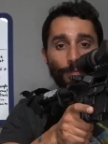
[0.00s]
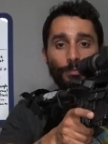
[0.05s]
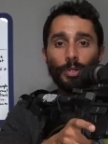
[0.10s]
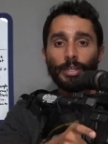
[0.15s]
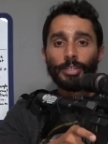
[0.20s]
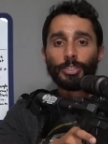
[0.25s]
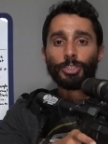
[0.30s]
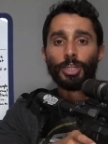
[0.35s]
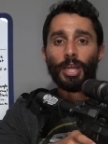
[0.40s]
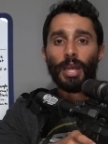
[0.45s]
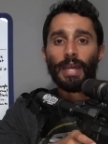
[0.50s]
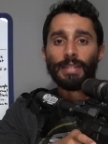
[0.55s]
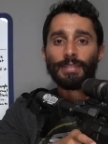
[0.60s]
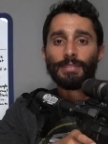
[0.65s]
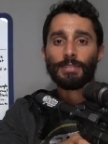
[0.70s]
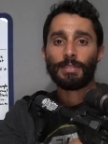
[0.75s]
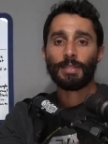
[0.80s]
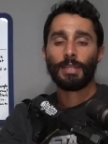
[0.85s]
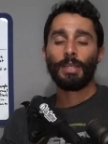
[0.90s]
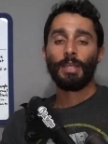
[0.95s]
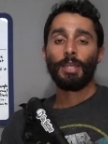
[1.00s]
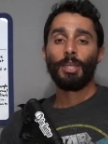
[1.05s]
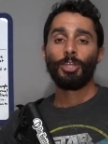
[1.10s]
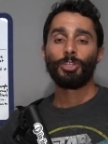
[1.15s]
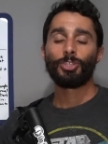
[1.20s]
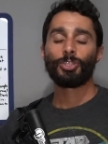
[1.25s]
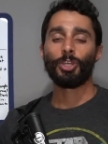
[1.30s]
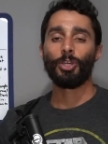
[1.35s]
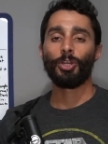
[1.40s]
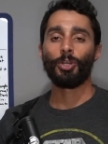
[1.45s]
press shots.
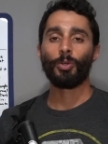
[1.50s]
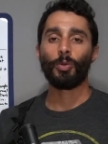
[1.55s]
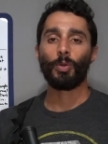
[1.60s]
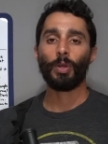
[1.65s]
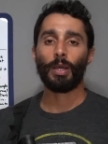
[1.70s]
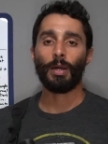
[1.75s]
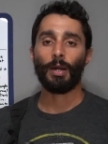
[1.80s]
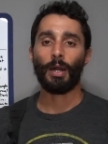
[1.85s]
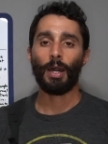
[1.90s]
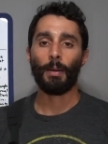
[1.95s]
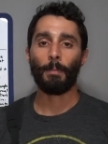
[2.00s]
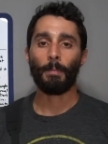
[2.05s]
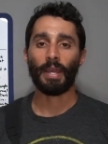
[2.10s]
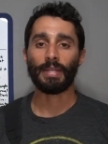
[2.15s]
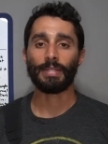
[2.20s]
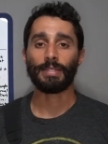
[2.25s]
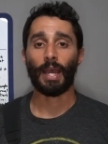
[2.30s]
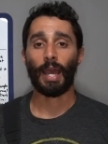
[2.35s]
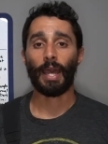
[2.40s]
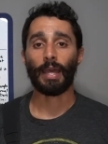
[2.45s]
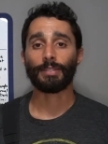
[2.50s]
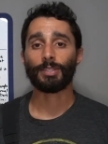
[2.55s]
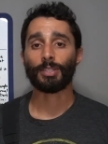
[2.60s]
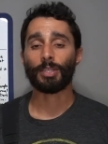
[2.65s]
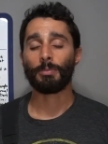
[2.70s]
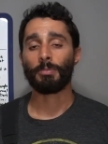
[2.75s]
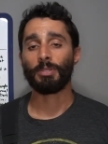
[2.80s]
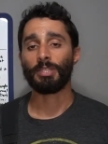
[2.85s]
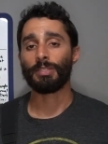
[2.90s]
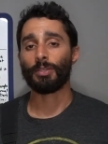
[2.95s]
So my dot's
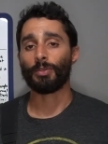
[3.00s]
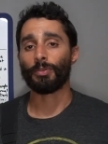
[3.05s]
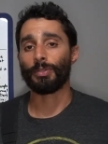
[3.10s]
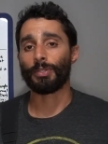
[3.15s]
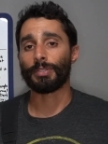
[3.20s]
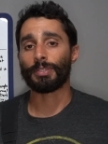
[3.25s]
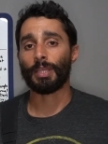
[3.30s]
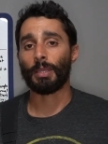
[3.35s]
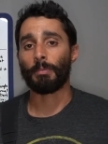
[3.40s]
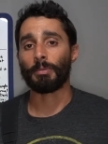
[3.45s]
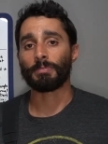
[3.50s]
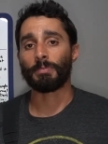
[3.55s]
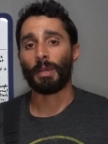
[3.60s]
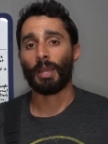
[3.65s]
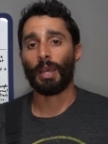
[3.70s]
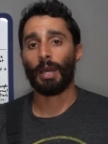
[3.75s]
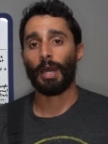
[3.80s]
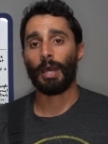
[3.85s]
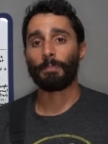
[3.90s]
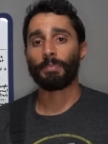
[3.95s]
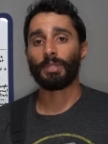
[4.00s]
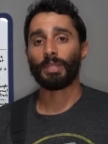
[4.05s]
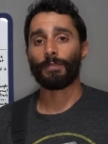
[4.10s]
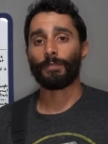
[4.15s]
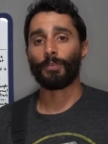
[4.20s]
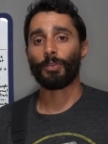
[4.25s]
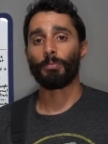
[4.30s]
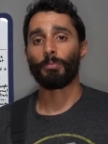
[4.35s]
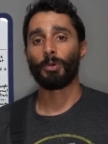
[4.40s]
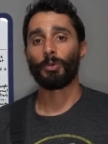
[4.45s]
gonna be zero, the same as my optic
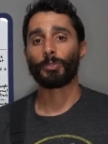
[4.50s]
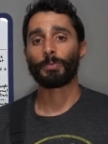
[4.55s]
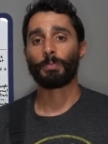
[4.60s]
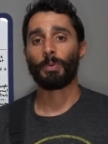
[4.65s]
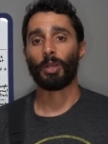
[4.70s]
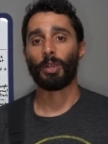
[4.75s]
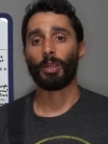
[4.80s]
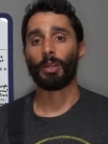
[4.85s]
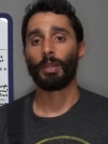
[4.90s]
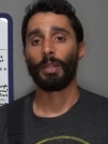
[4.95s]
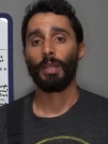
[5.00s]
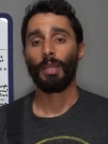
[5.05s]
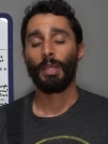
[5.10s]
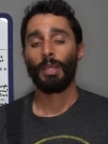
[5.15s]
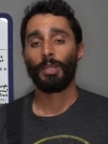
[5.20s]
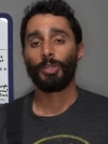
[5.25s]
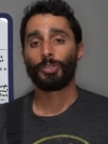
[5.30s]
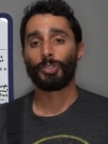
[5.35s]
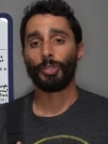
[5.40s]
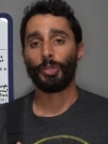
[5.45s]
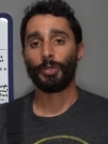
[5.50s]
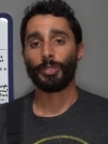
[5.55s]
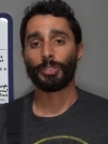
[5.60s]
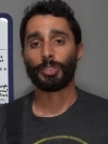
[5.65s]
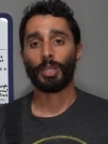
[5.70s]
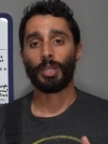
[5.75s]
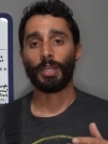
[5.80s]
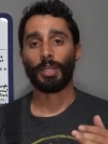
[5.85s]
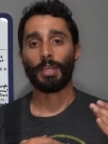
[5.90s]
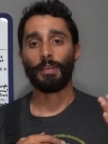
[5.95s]
for the most part. So it's
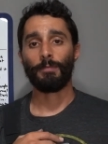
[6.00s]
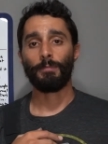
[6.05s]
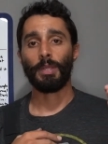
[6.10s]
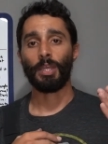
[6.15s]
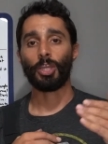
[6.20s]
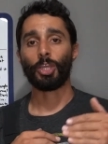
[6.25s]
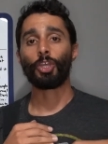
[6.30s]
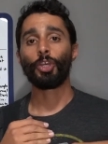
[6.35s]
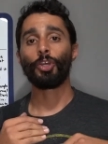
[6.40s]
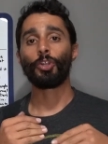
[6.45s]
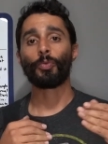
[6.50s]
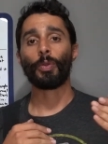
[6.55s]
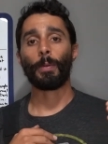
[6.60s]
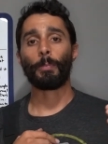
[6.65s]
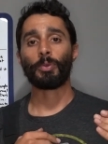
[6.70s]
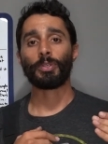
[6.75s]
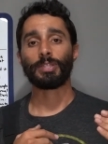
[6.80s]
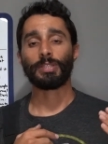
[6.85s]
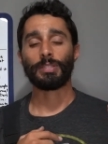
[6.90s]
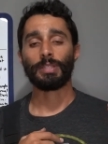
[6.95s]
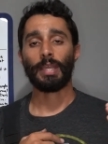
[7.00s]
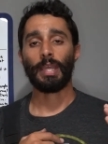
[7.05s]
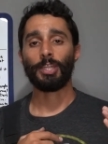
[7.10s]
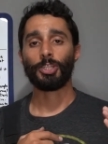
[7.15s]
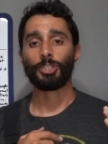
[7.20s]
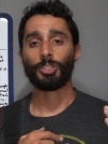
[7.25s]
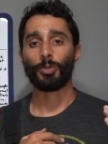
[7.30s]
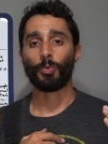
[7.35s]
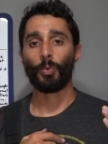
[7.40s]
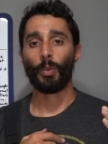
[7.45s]
gonna give me a good
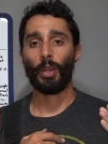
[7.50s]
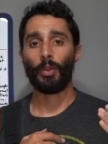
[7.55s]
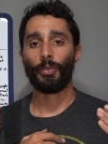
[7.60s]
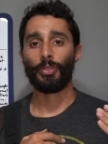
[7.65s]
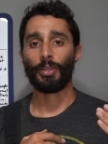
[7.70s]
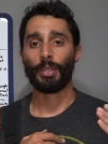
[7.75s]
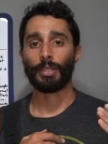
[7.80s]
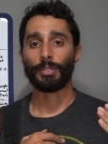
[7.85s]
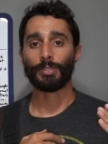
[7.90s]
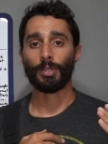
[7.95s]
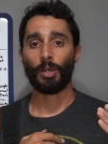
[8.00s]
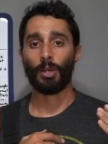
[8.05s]
representation of where things